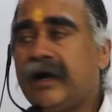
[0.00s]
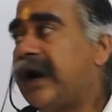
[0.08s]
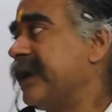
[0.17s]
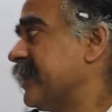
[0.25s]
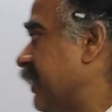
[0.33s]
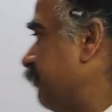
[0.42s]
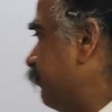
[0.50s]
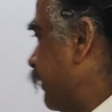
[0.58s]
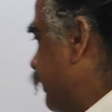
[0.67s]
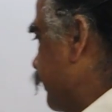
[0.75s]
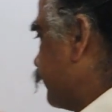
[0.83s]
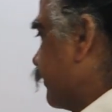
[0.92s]
I gave
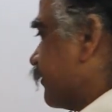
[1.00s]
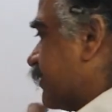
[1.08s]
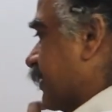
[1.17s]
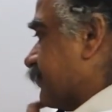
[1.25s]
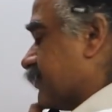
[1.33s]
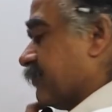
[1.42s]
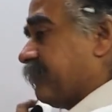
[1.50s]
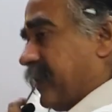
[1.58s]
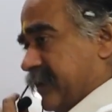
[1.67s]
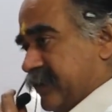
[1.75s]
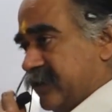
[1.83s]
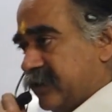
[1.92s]
various steps to
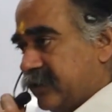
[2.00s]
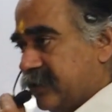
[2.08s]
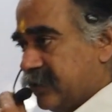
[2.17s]
find,